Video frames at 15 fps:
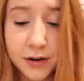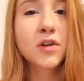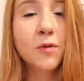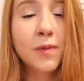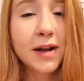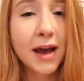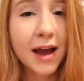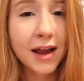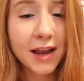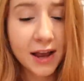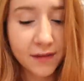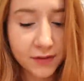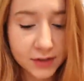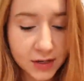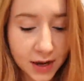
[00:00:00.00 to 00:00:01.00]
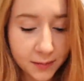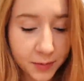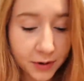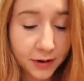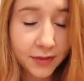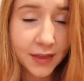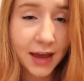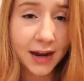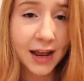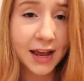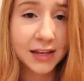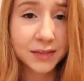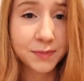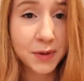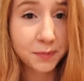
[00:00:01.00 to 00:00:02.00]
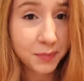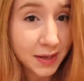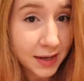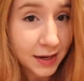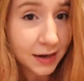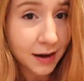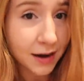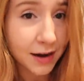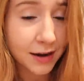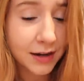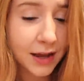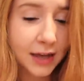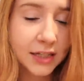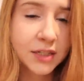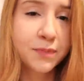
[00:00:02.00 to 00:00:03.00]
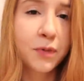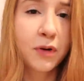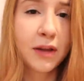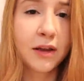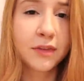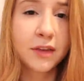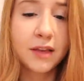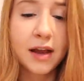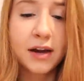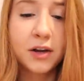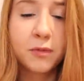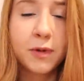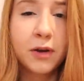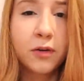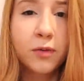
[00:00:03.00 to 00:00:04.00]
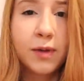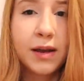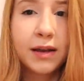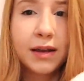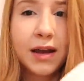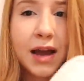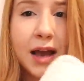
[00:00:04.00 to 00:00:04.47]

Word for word: So when I have a diaper that has been peed on, I just pull out the liner real quick,